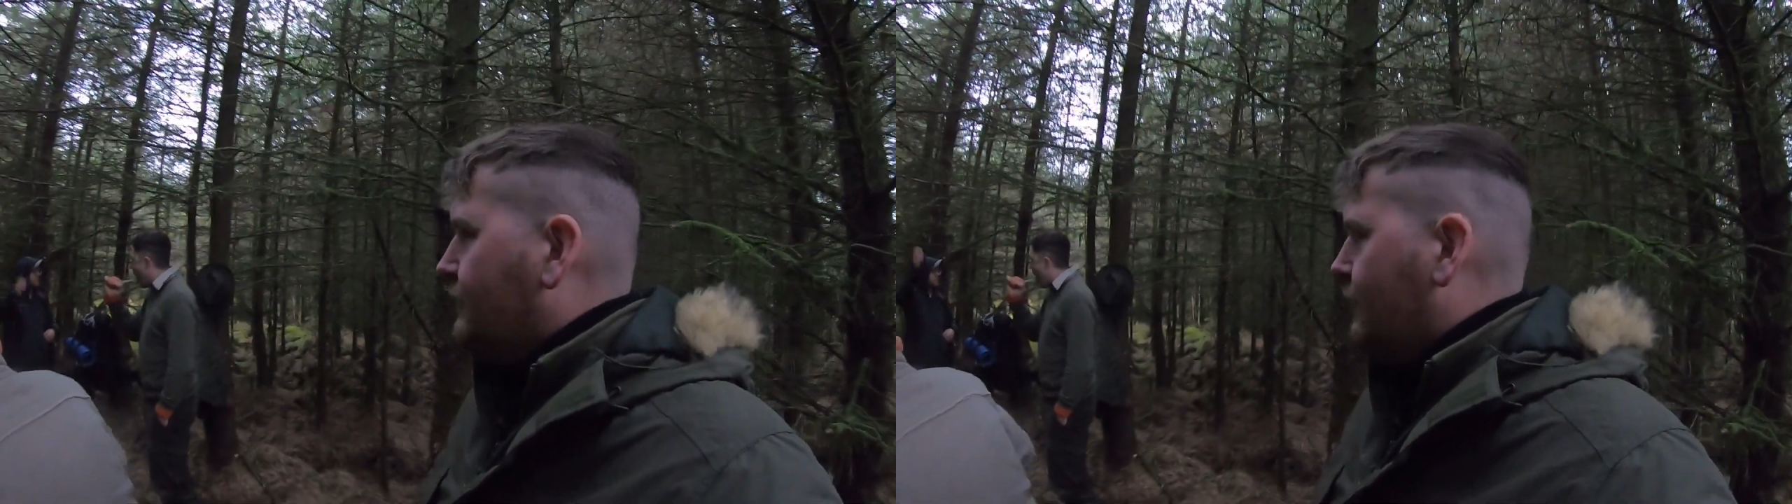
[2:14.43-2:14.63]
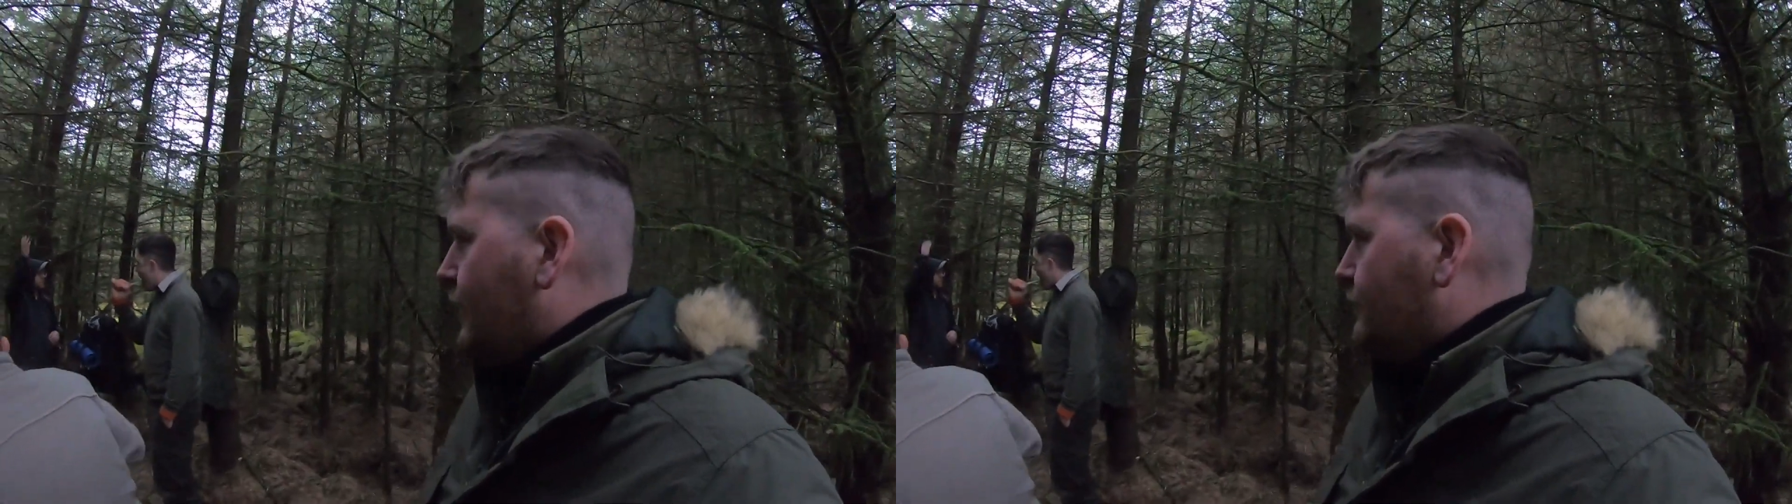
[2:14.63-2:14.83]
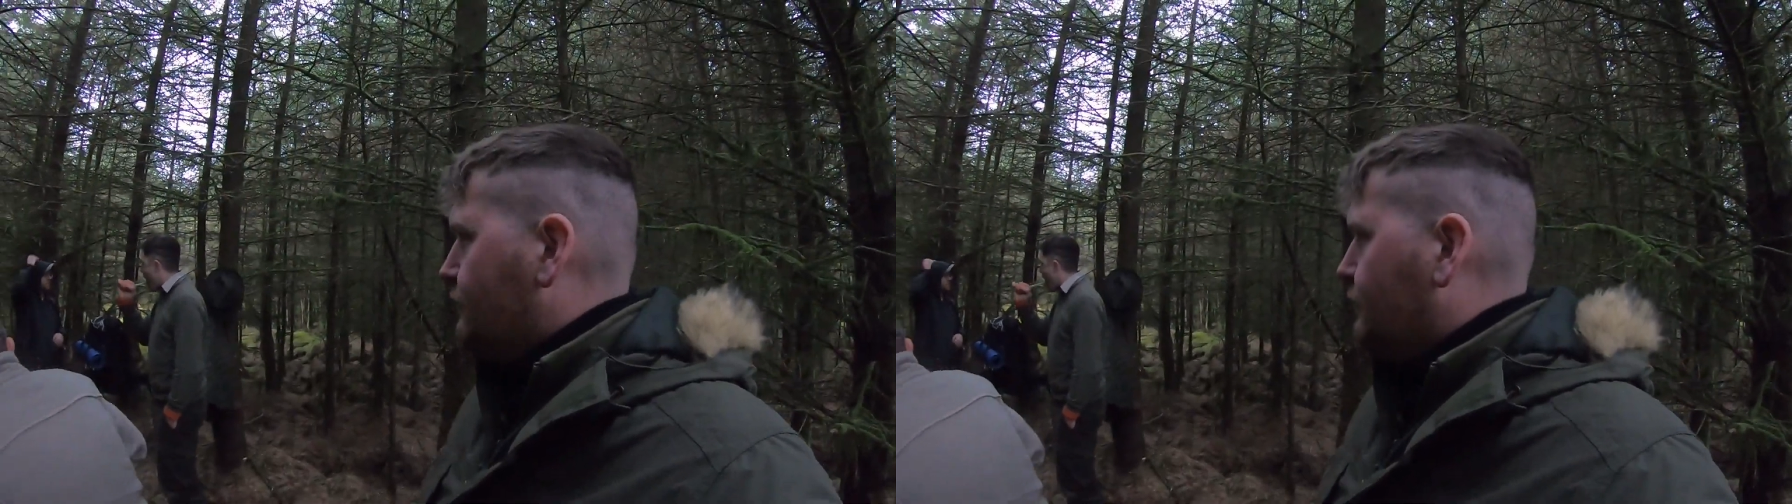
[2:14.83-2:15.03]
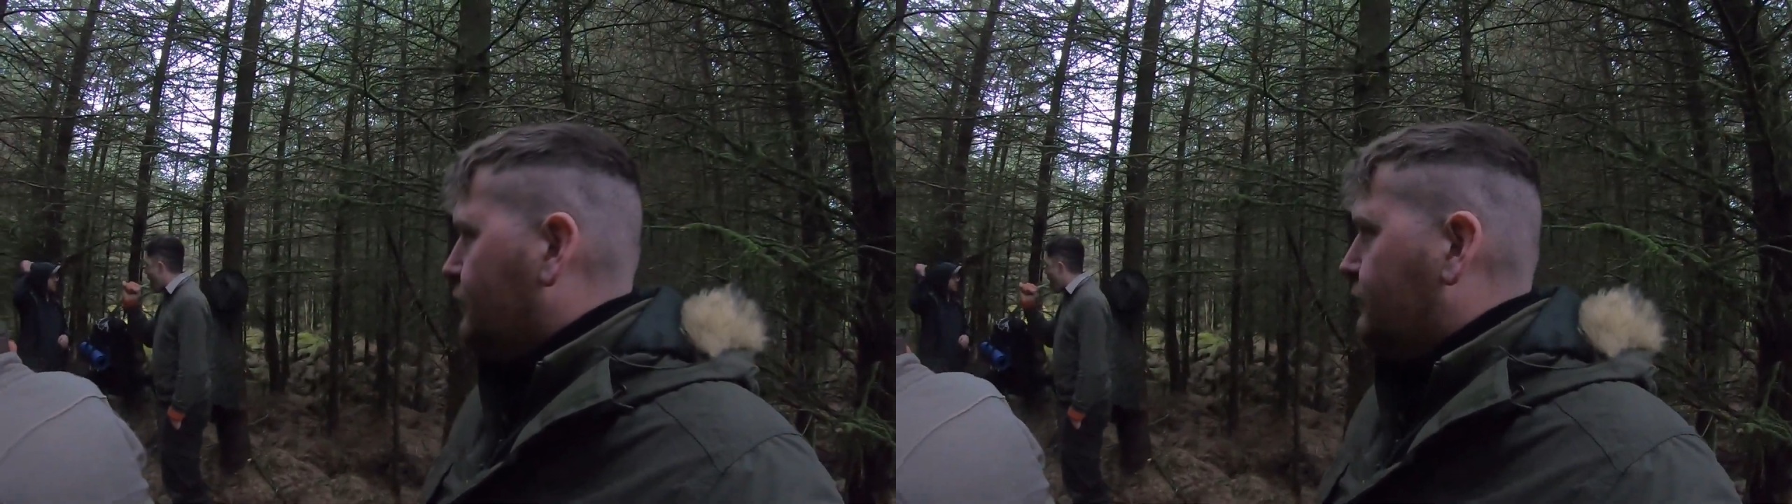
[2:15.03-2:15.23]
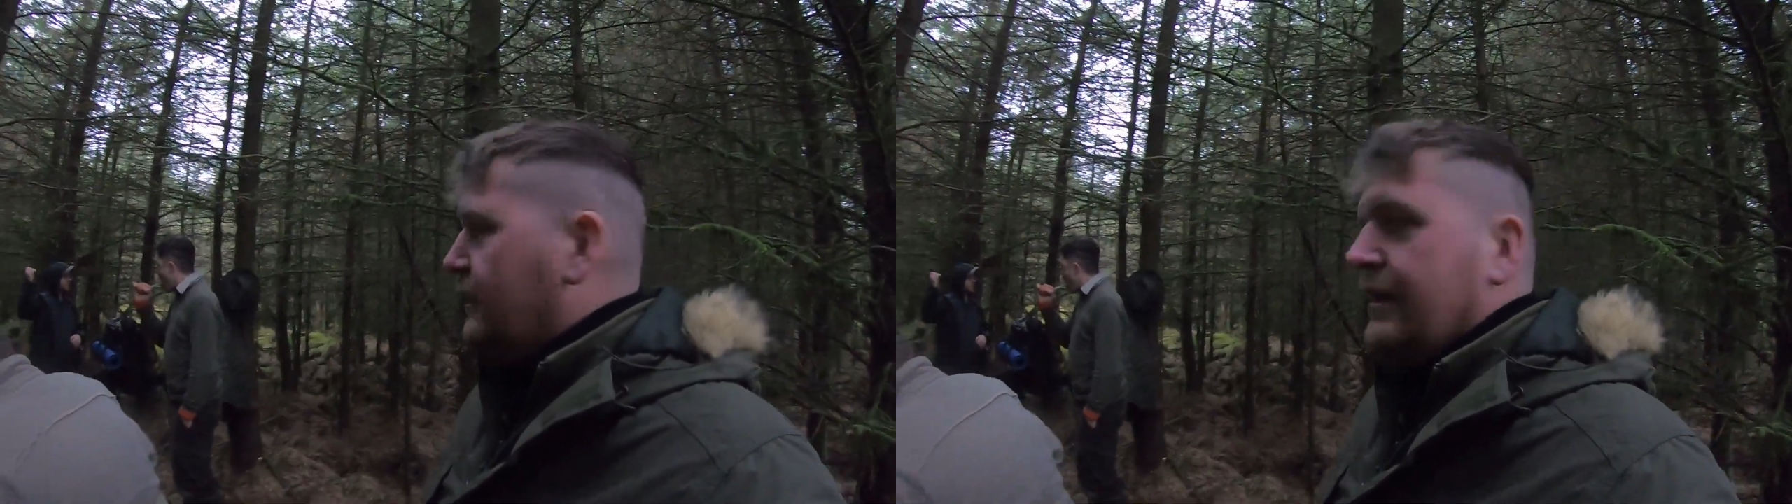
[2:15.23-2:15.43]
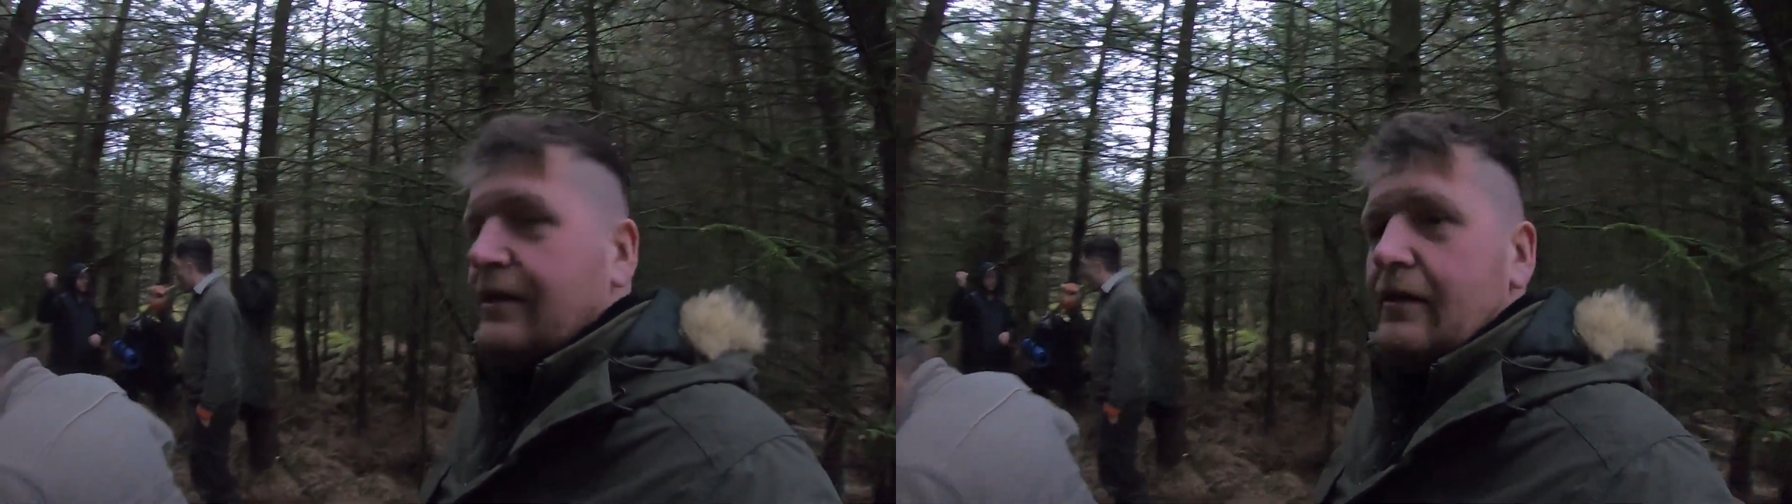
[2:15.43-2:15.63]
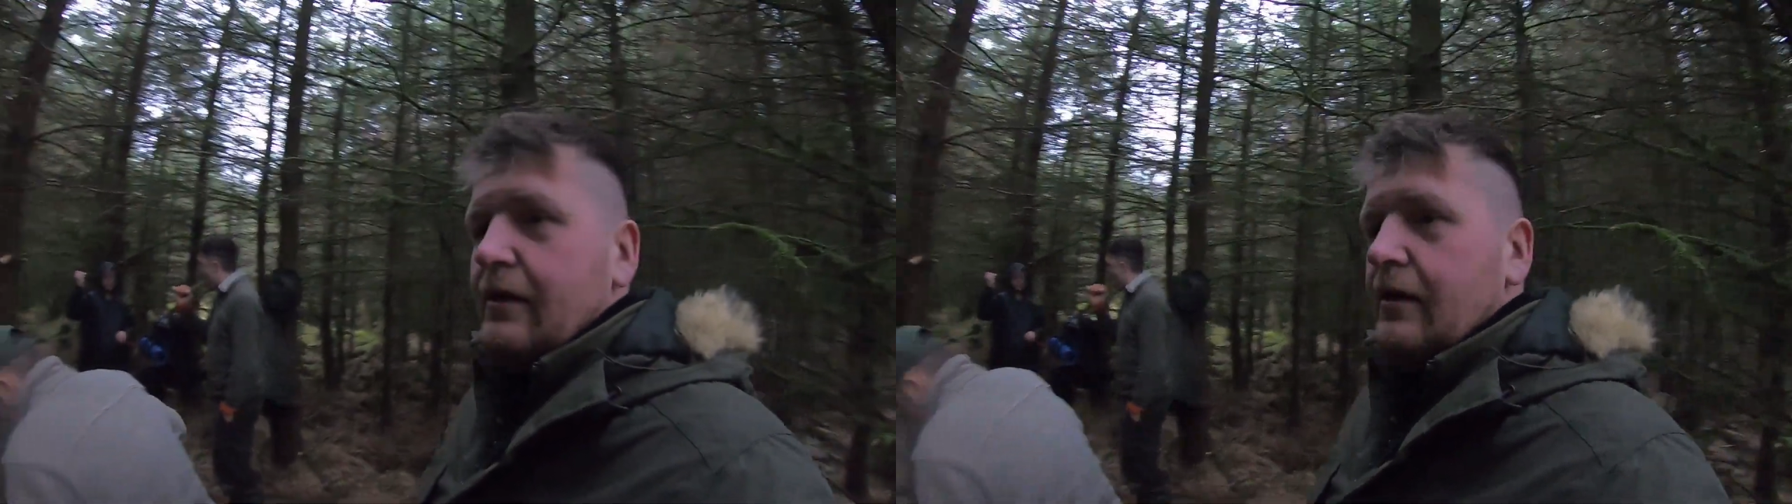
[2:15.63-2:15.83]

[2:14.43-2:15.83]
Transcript: even though that was his responsibility.